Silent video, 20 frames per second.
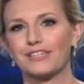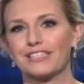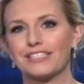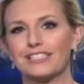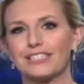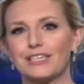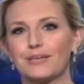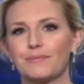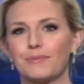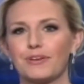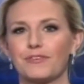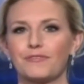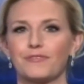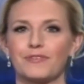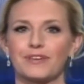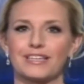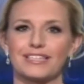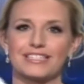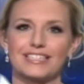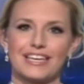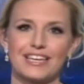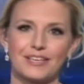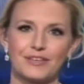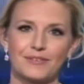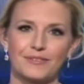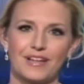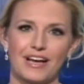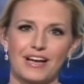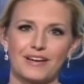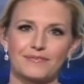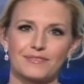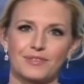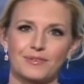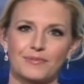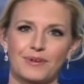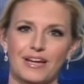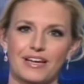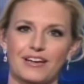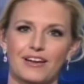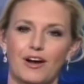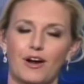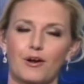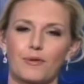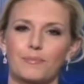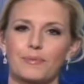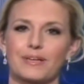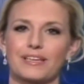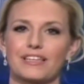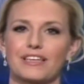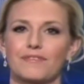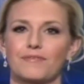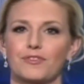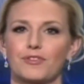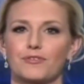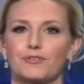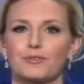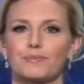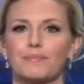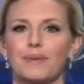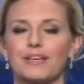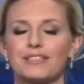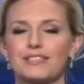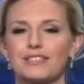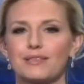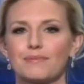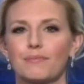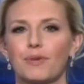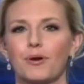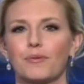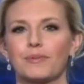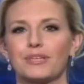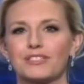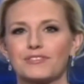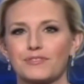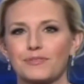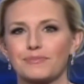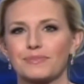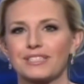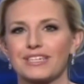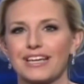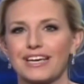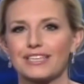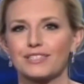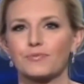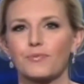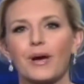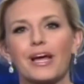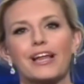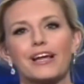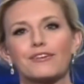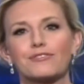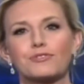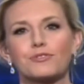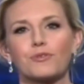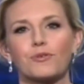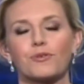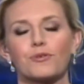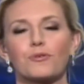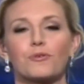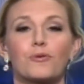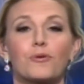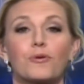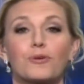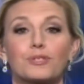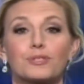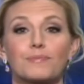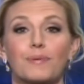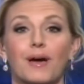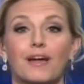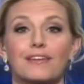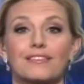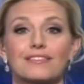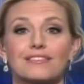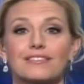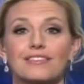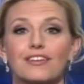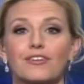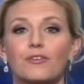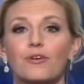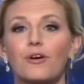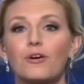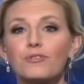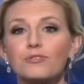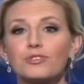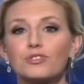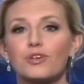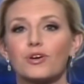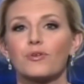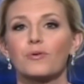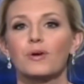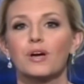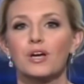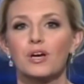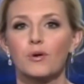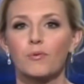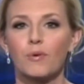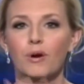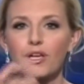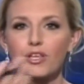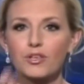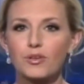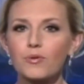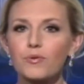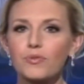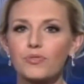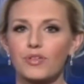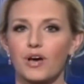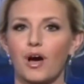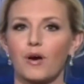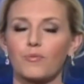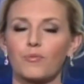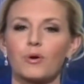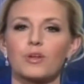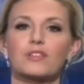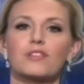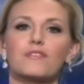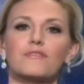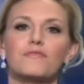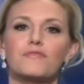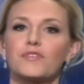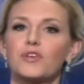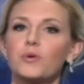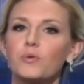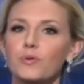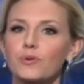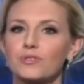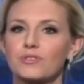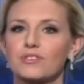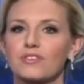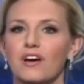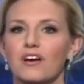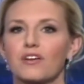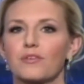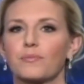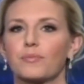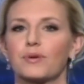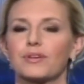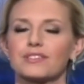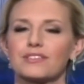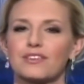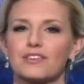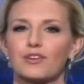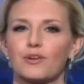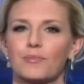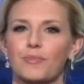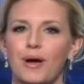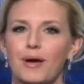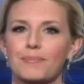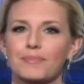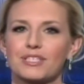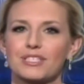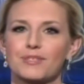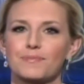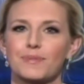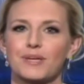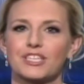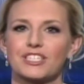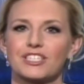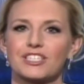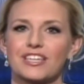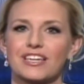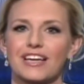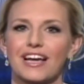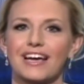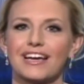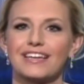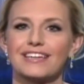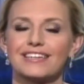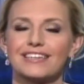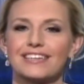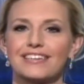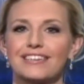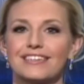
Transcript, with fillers: going to debrief. We're going to take you live to the red carpet and give you those must see moments from tonight's White House cor- Correspondents' Dinner. Also, what you thought, what the viewers thought of President Obama's speech tonight.